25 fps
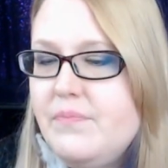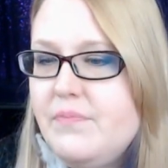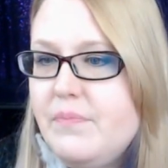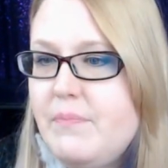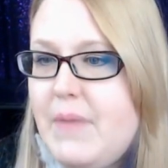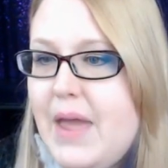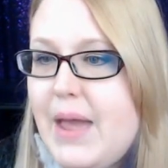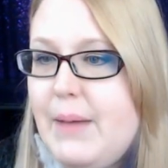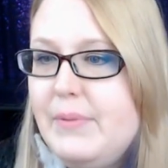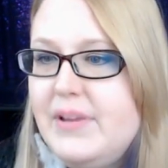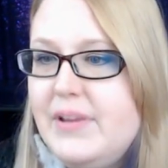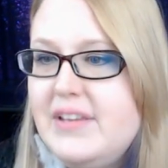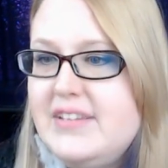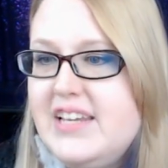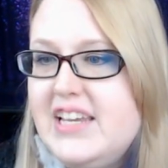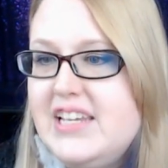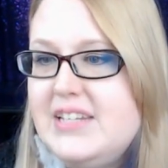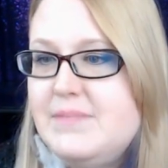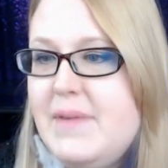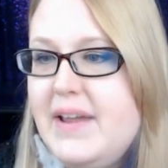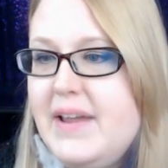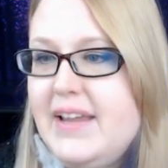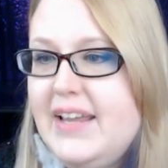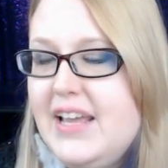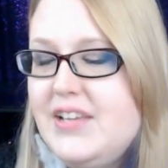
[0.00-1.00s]
Pamela
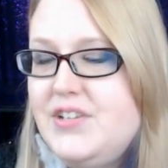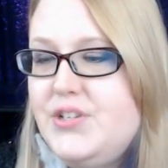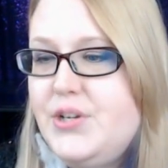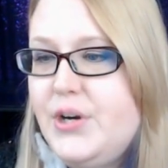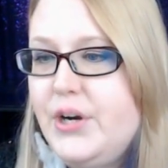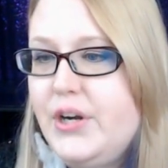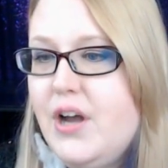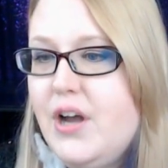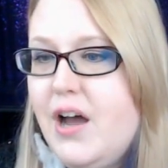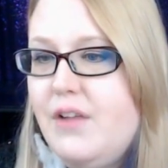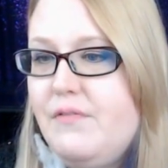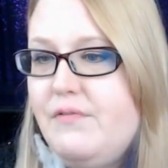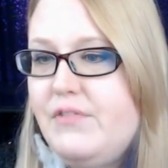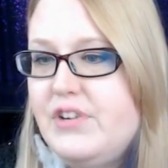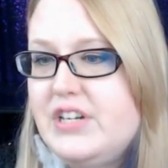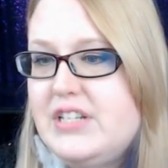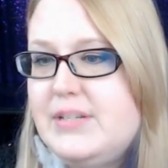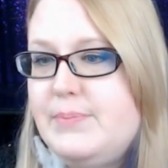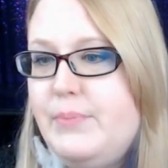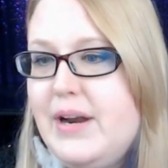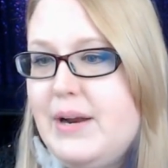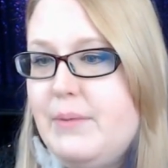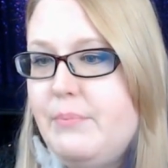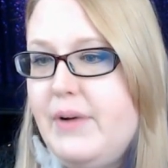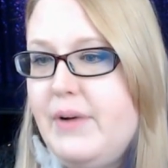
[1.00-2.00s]
says, My kids are gone for
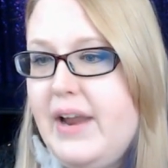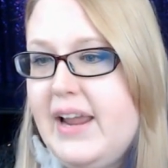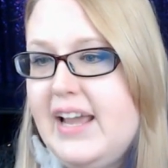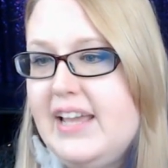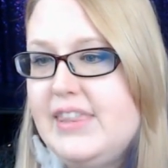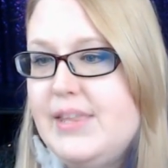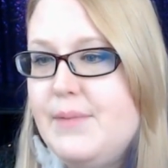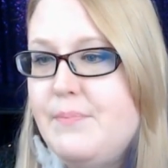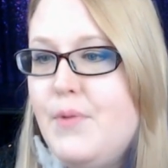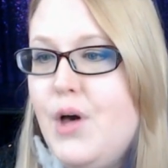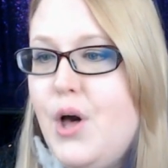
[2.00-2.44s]
spring break at the